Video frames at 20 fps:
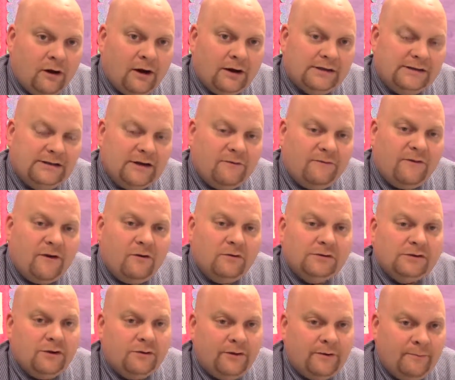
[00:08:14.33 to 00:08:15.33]
All right, cell
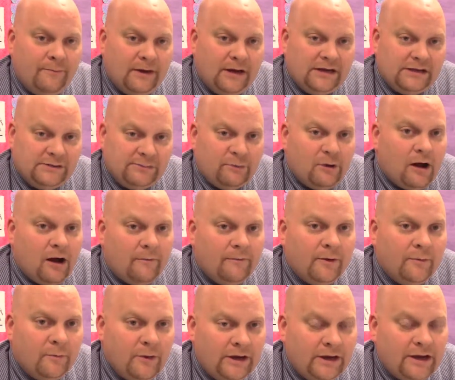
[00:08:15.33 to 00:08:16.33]
phones are the biggest
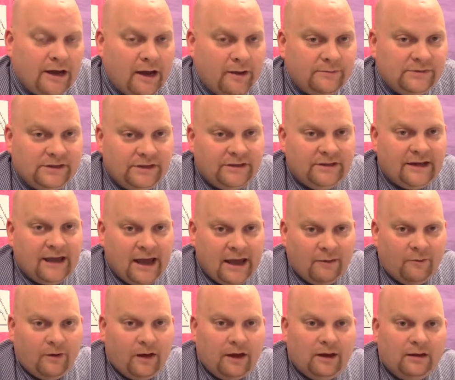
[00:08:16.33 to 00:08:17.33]
problem when it comes to the
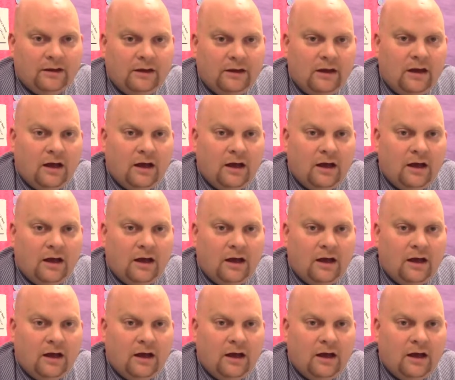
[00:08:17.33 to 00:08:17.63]
gateway.